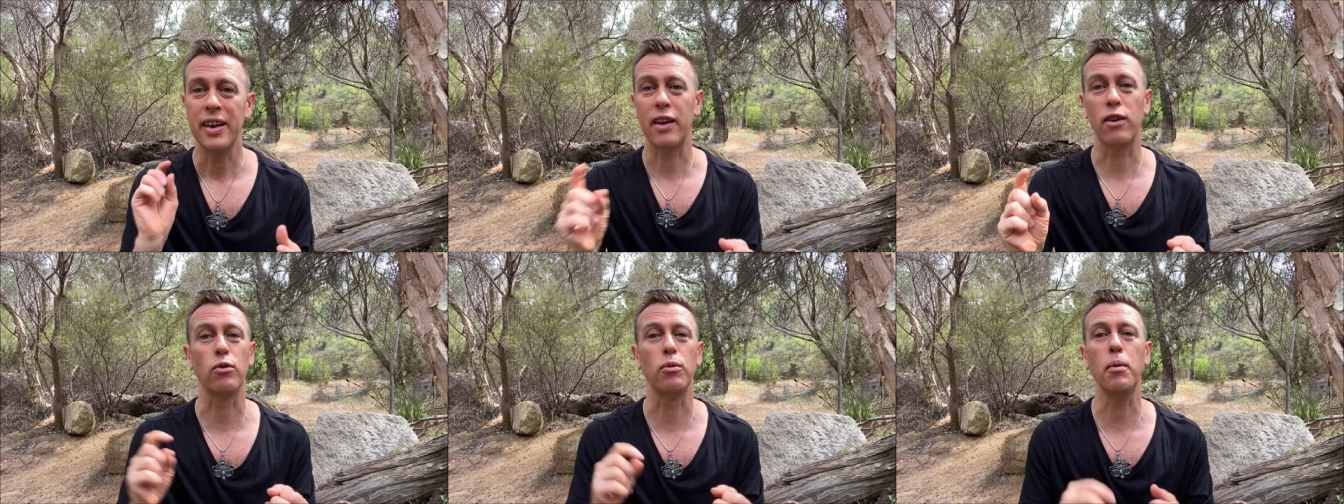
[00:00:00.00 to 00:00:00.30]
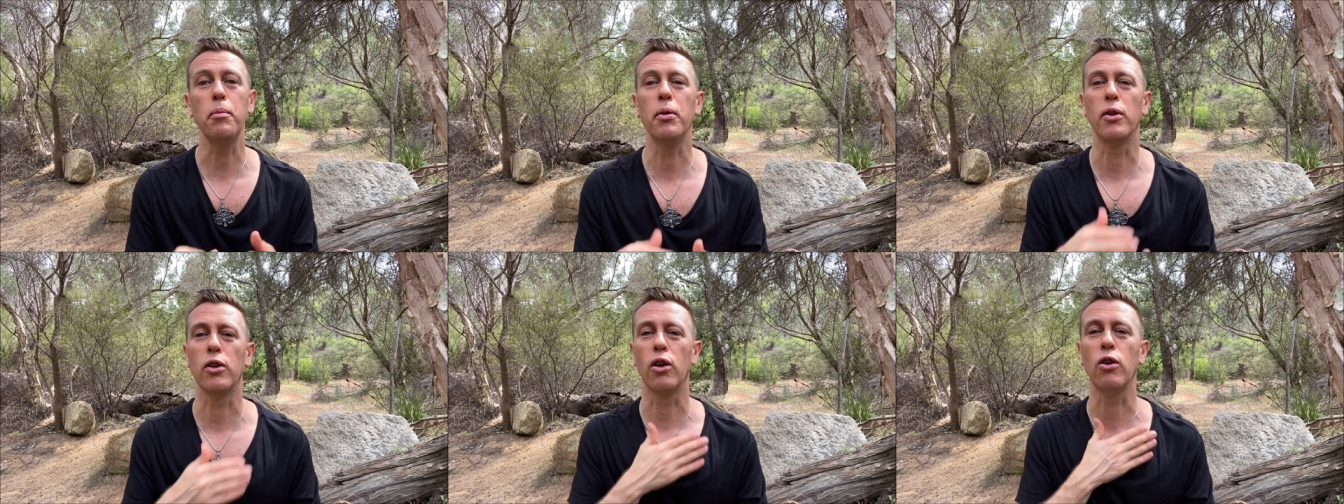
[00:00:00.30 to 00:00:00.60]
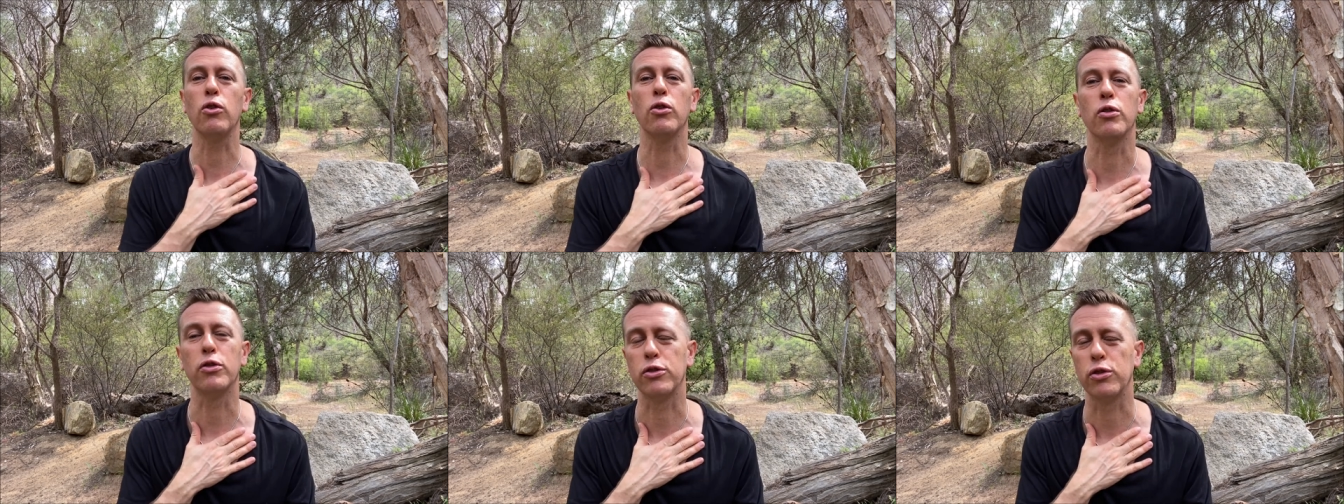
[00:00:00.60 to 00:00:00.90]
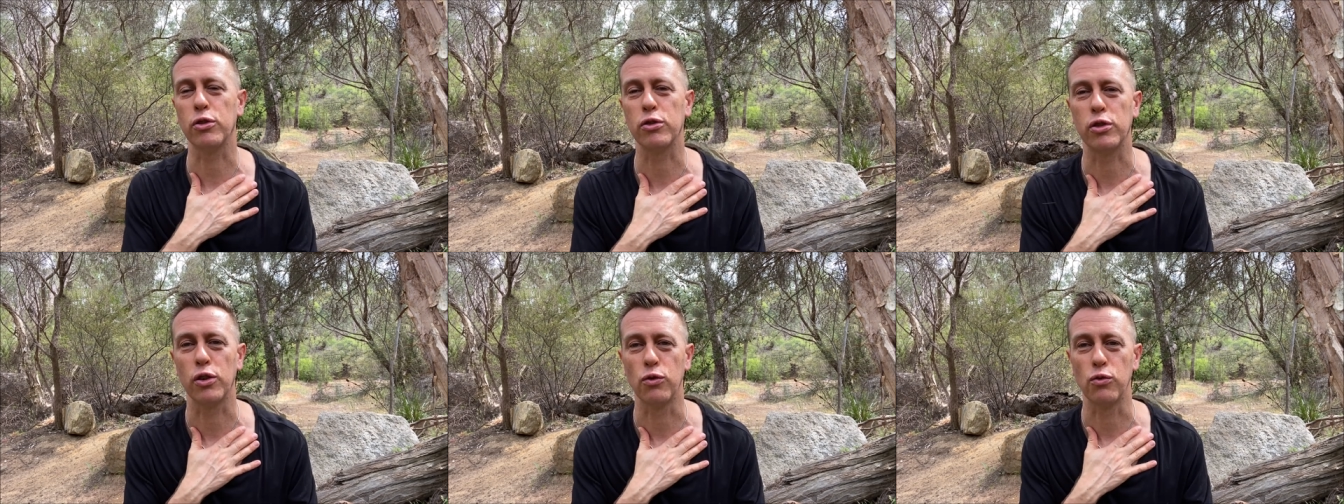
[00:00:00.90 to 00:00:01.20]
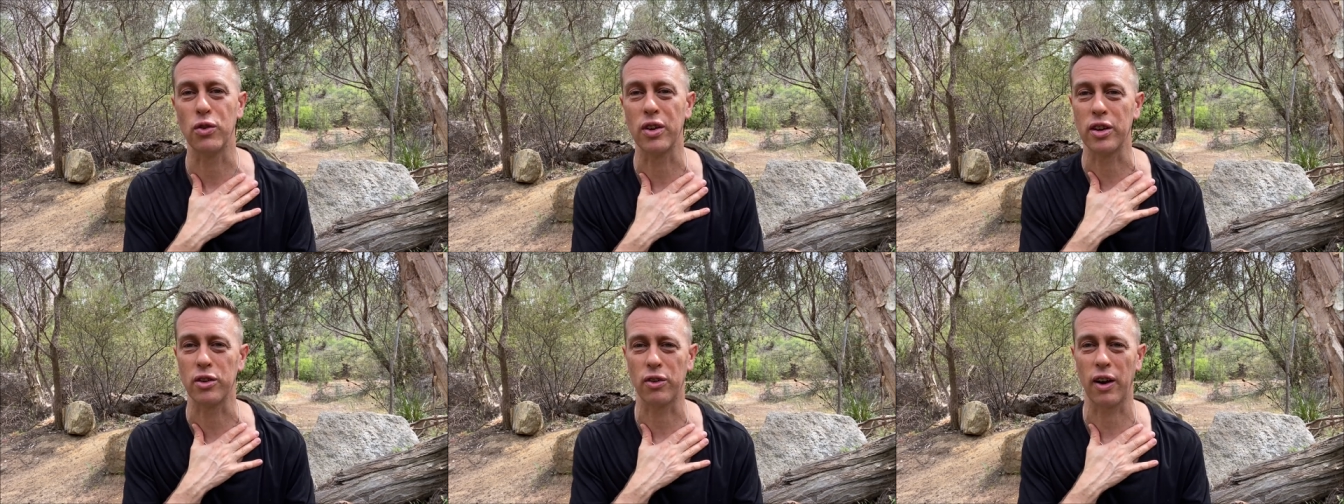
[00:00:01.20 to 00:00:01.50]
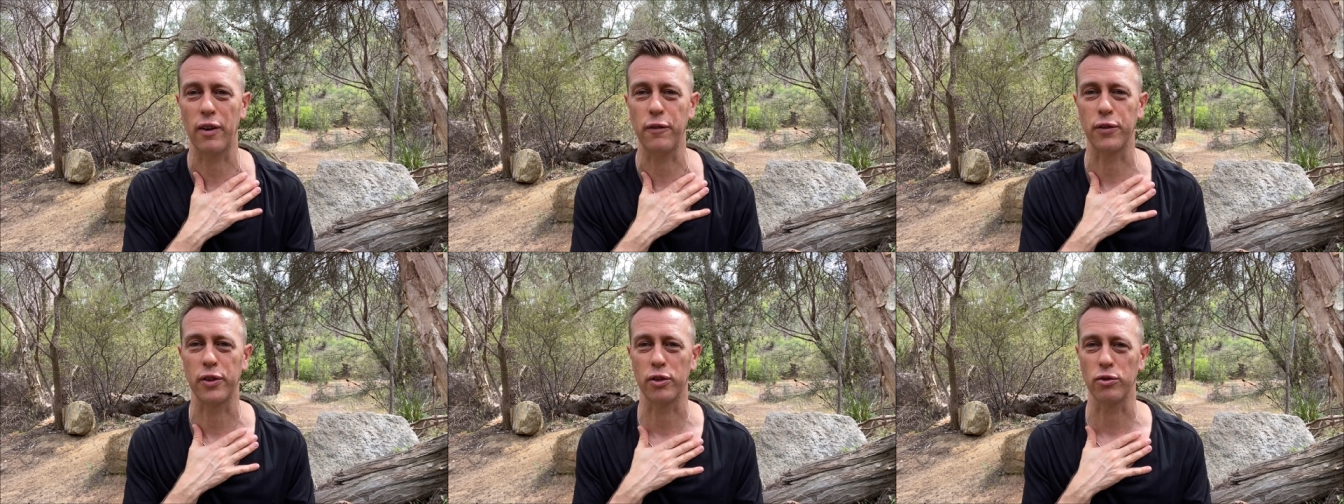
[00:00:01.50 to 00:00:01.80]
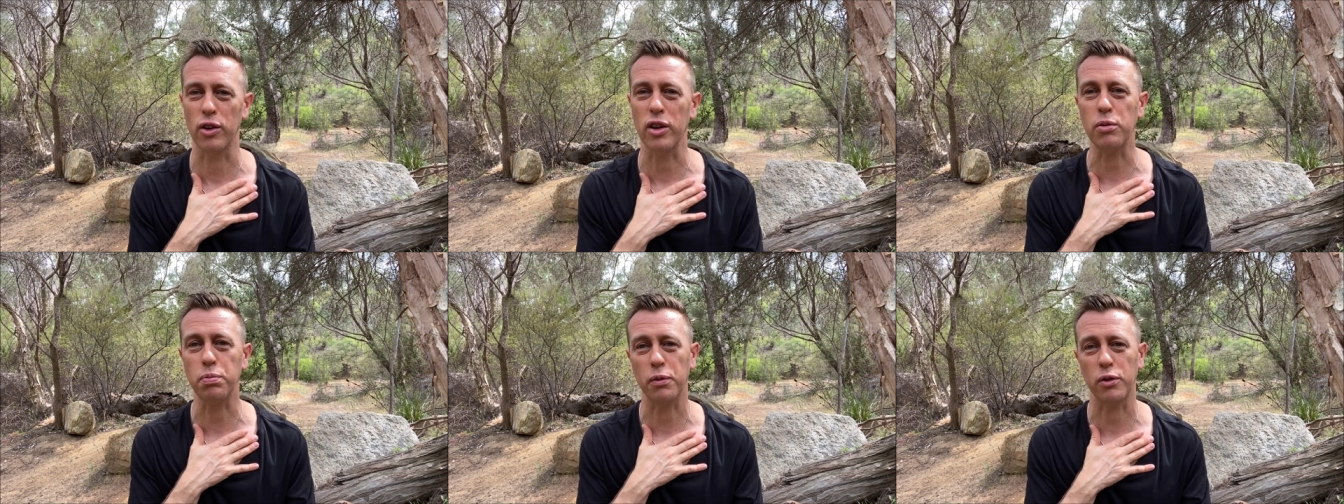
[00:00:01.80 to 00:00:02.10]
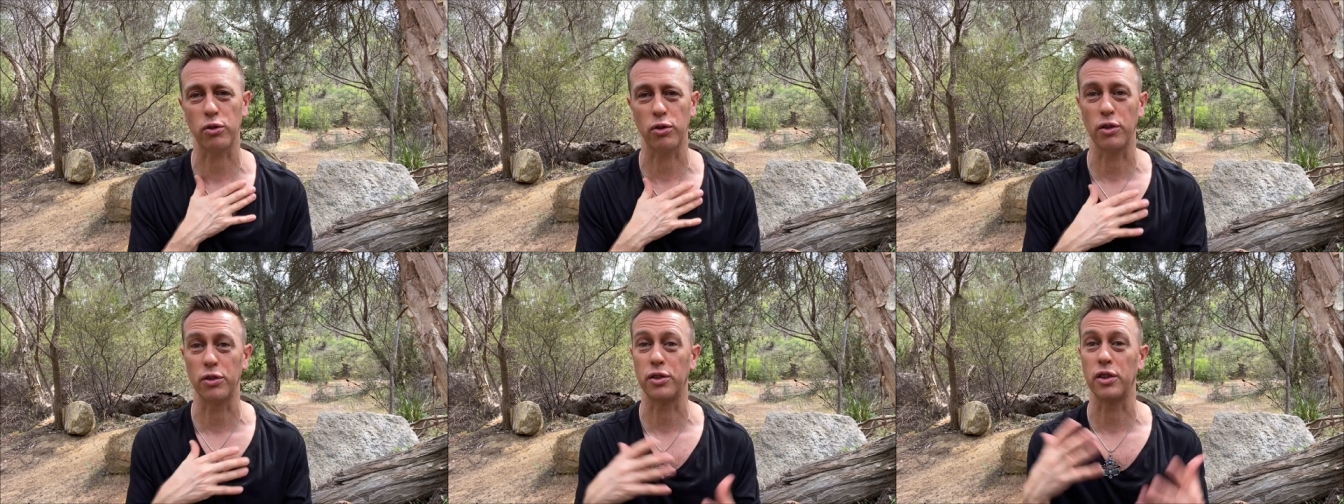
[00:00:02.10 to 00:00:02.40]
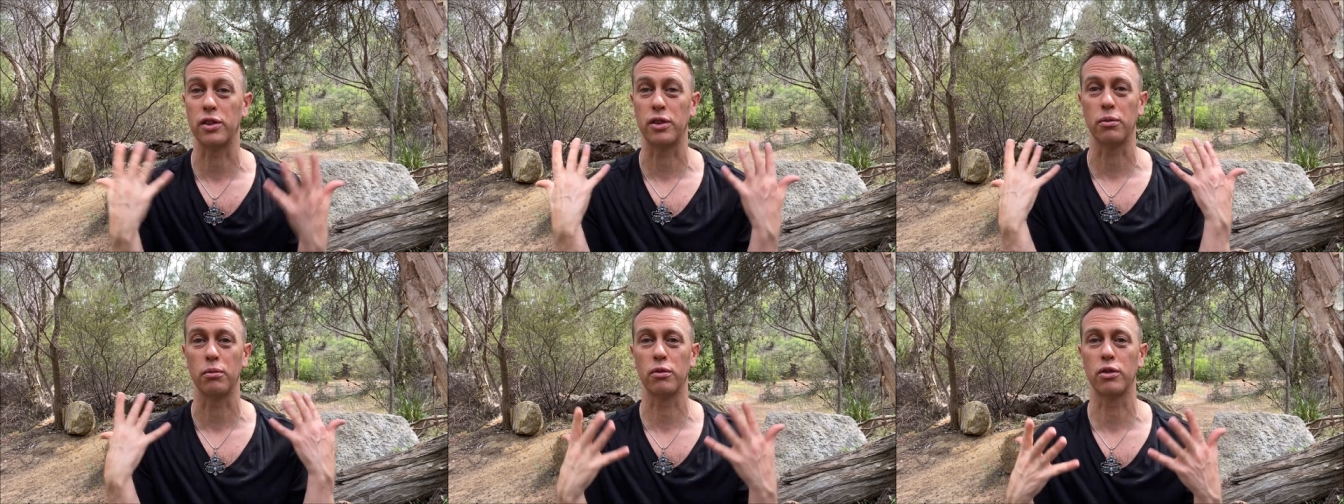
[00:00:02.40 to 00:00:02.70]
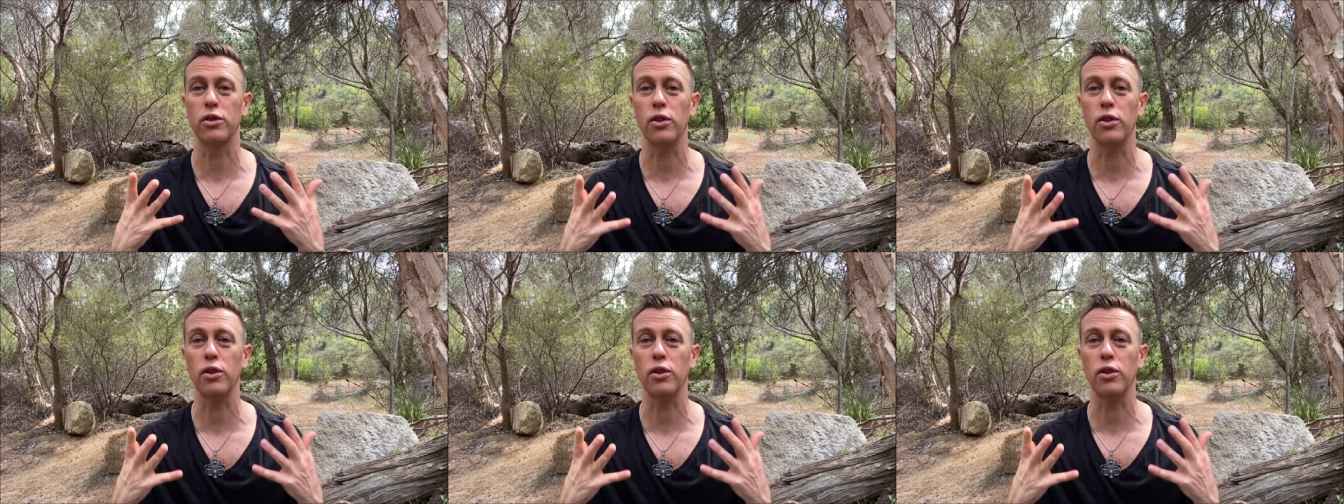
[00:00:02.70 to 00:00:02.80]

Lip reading: Now remember, laurel is also really great for the respiratory system,